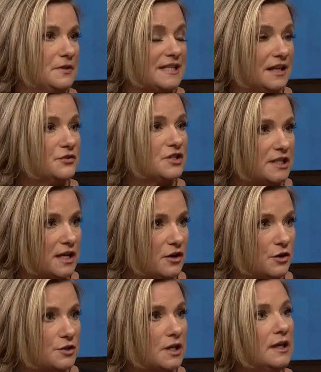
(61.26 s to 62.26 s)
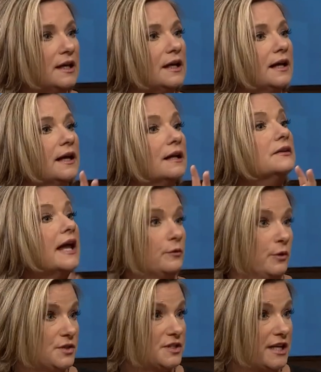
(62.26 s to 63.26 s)
set of stairs at a light
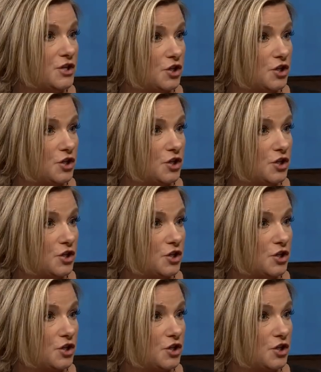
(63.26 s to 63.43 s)
rail station. I